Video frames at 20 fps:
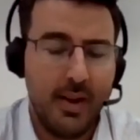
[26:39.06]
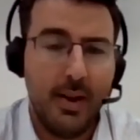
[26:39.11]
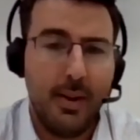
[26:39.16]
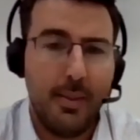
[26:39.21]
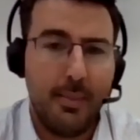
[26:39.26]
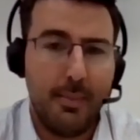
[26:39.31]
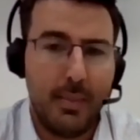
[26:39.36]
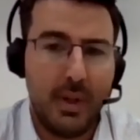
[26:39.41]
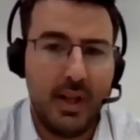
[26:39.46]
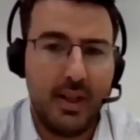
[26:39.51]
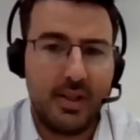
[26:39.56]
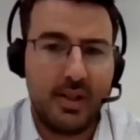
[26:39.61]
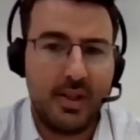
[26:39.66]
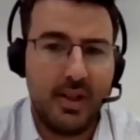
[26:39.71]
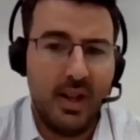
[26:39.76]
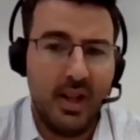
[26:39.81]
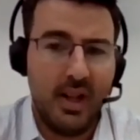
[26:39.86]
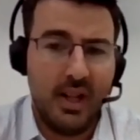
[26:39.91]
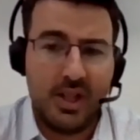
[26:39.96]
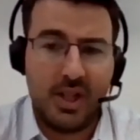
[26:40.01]

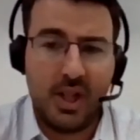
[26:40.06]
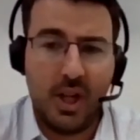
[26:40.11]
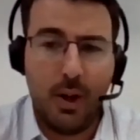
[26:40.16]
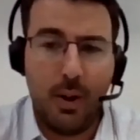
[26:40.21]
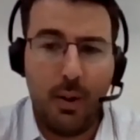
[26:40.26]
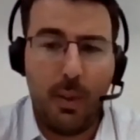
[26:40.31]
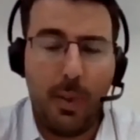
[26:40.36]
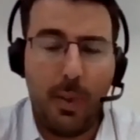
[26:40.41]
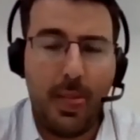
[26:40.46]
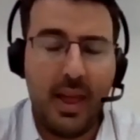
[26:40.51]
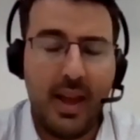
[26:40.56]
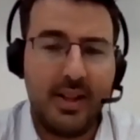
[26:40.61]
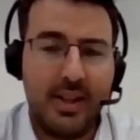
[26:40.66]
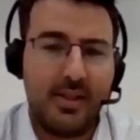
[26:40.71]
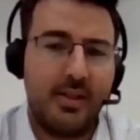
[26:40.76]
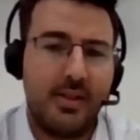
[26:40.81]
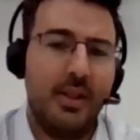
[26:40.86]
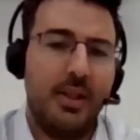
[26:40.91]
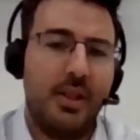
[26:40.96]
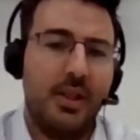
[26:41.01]
months. So
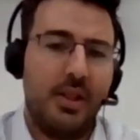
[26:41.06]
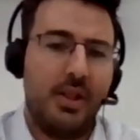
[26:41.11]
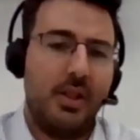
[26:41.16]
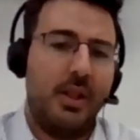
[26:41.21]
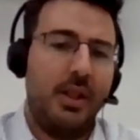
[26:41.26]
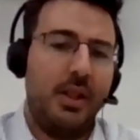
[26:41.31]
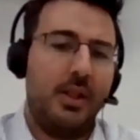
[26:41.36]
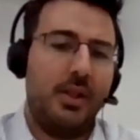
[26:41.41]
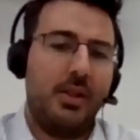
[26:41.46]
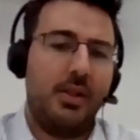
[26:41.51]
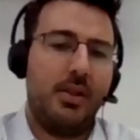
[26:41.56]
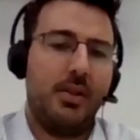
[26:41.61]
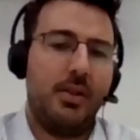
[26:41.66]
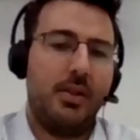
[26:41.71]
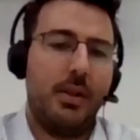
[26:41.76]
it's